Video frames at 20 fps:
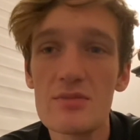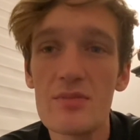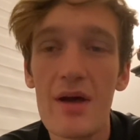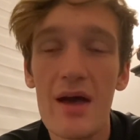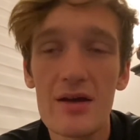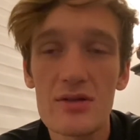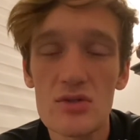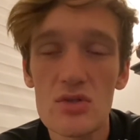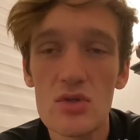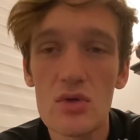
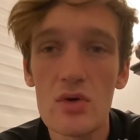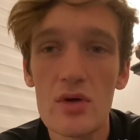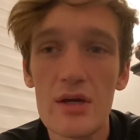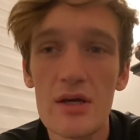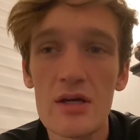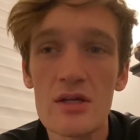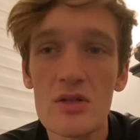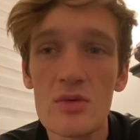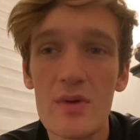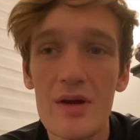backstory
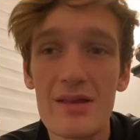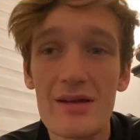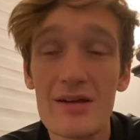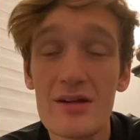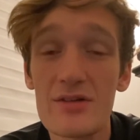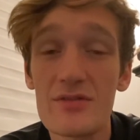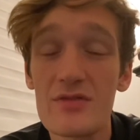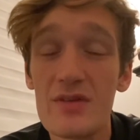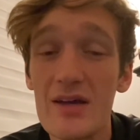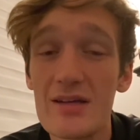and the way that it
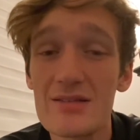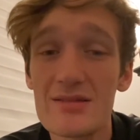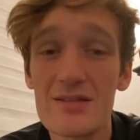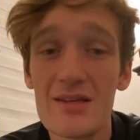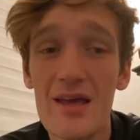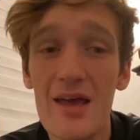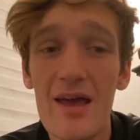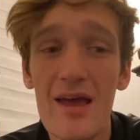affects